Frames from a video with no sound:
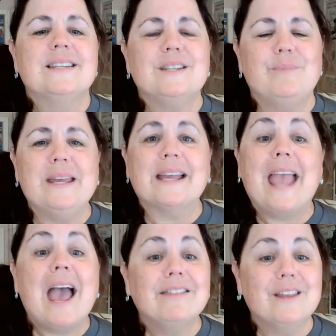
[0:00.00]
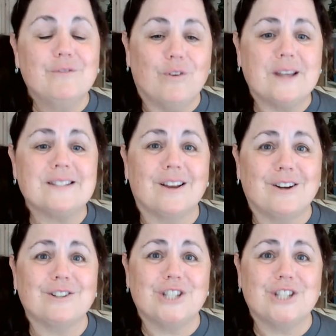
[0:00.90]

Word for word: to be a Catholic voice on our